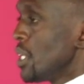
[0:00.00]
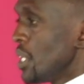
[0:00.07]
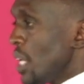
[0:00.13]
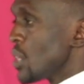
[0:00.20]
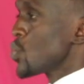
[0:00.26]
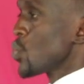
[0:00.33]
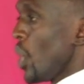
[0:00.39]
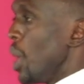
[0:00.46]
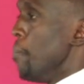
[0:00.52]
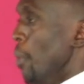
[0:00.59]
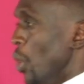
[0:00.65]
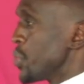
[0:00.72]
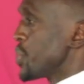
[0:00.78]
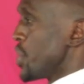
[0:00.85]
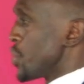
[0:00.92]
That's why
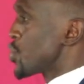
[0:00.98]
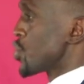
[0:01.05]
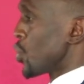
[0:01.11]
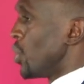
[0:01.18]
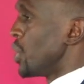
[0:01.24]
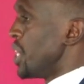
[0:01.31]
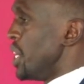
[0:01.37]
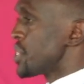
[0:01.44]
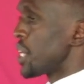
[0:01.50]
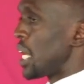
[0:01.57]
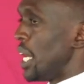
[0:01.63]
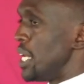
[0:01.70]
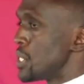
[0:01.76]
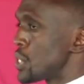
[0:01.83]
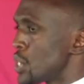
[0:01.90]
Moses told the
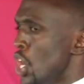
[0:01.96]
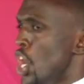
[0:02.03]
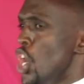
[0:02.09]
Israelites,